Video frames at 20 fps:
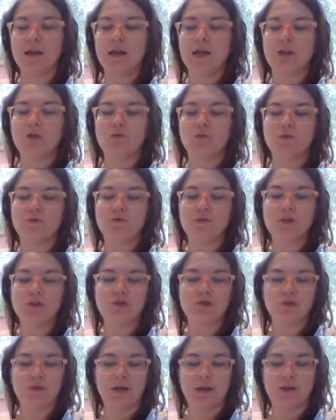in
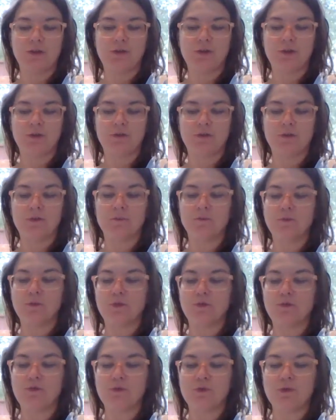refrigerators
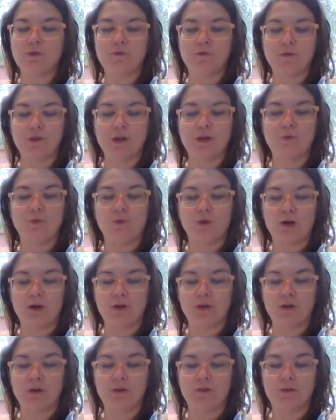through the
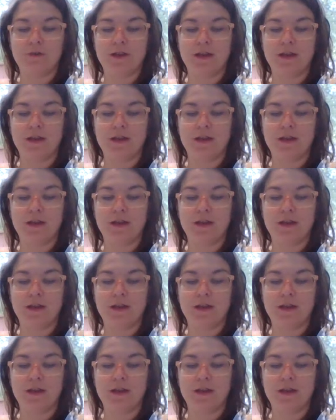floodwaters